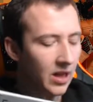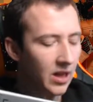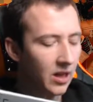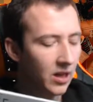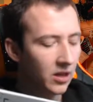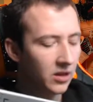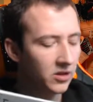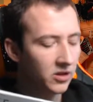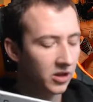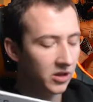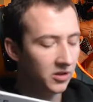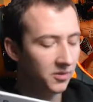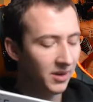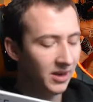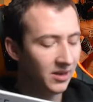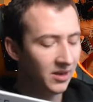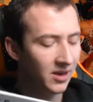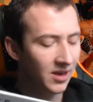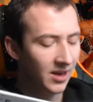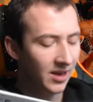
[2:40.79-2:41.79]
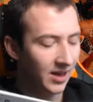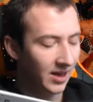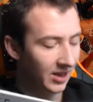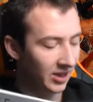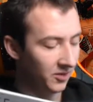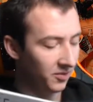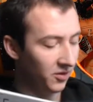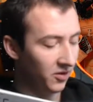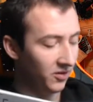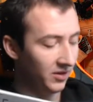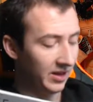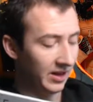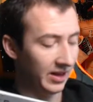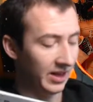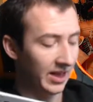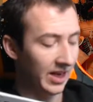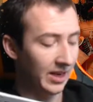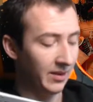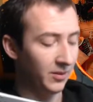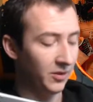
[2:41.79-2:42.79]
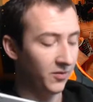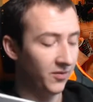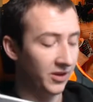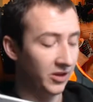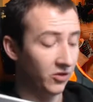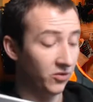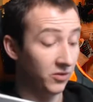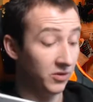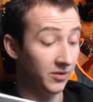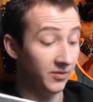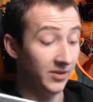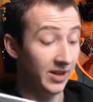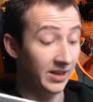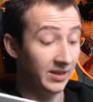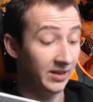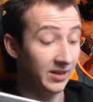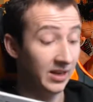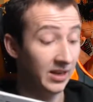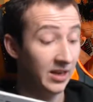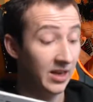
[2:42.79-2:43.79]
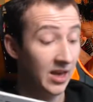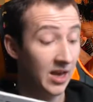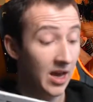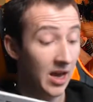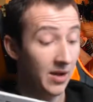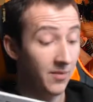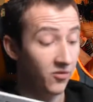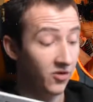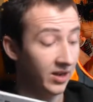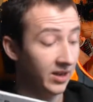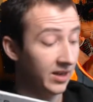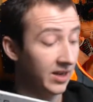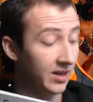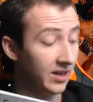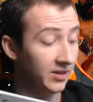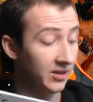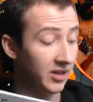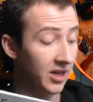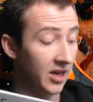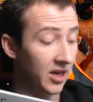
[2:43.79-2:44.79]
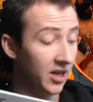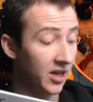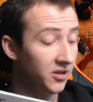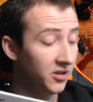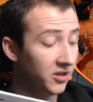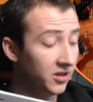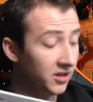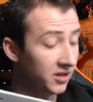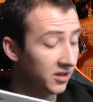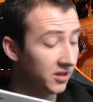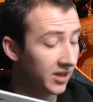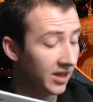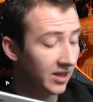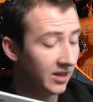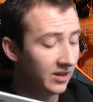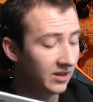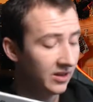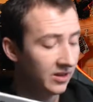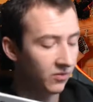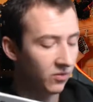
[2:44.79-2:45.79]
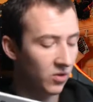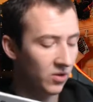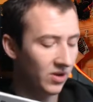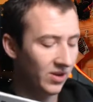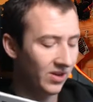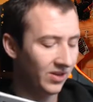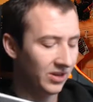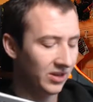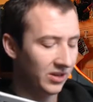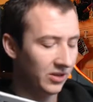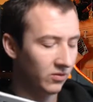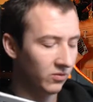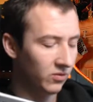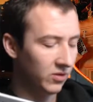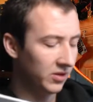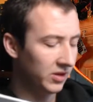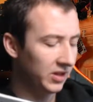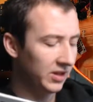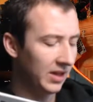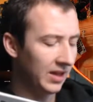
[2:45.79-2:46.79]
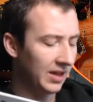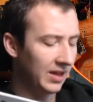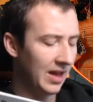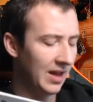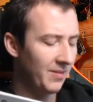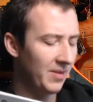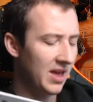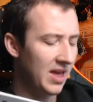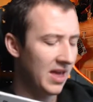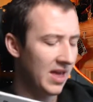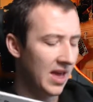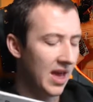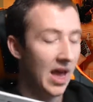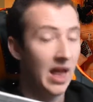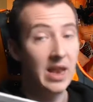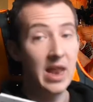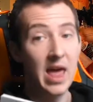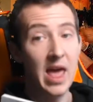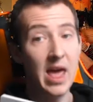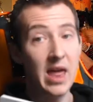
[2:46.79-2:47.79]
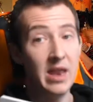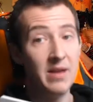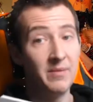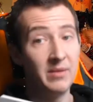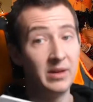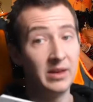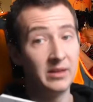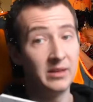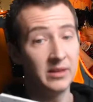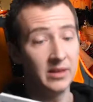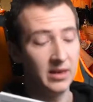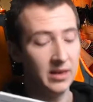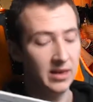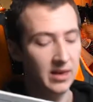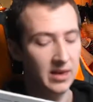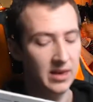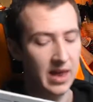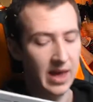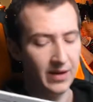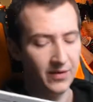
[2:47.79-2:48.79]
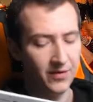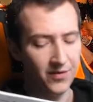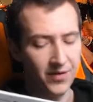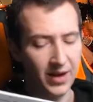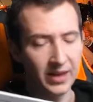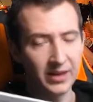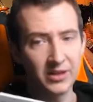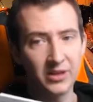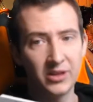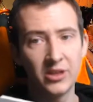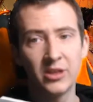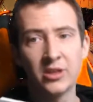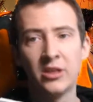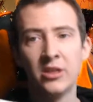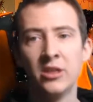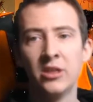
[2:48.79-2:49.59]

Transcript: excuse me, explore the acclaimed visuals of Destiny and bring colour to hunters, titans and warlocks, the worlds they inhabit and the enemies they face.